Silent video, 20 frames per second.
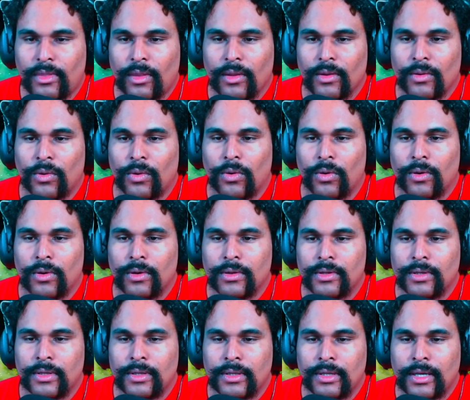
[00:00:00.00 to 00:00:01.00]
Oh,
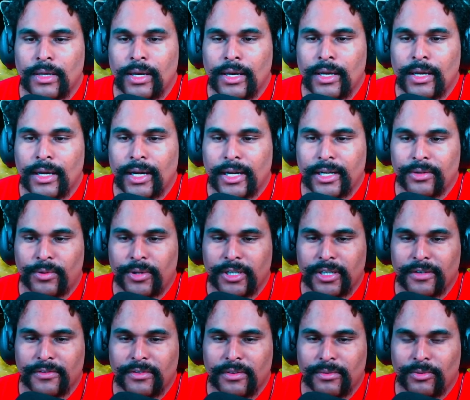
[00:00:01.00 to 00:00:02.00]
I do not want to
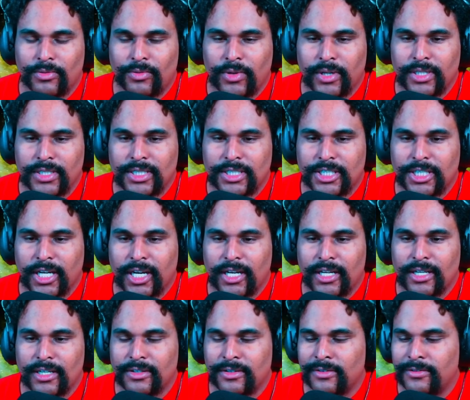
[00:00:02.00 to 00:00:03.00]
give them away to chat.
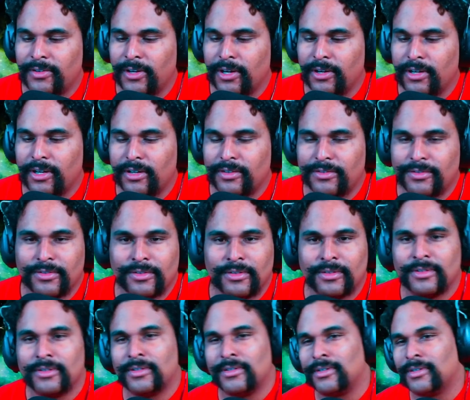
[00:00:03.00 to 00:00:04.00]
Fair enough.
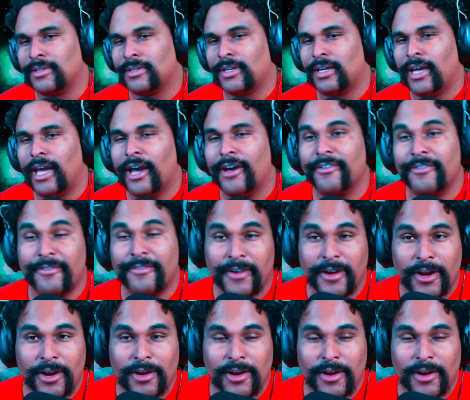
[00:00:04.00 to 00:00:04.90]
Fair